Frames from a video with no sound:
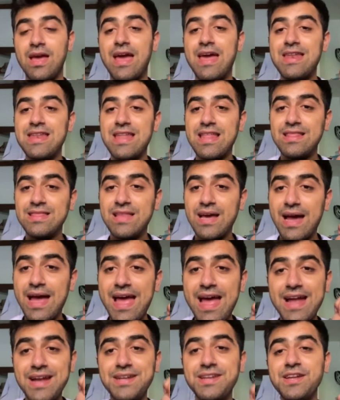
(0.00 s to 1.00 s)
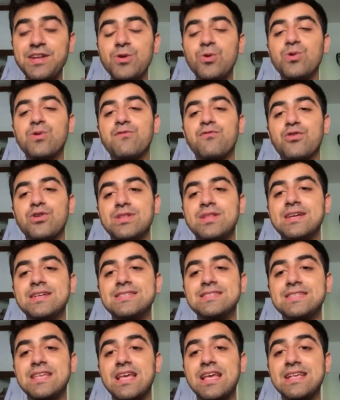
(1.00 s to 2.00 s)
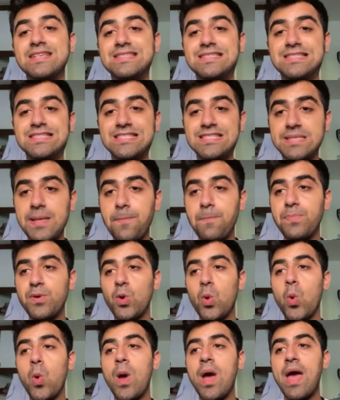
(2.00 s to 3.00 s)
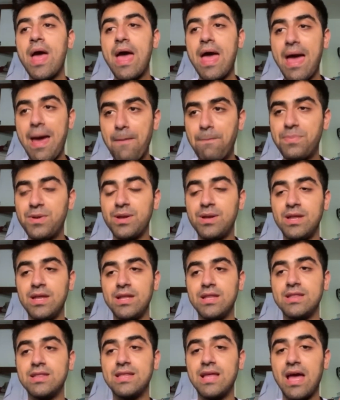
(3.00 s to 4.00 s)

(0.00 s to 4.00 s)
And the antidote for this is cyproheptadine.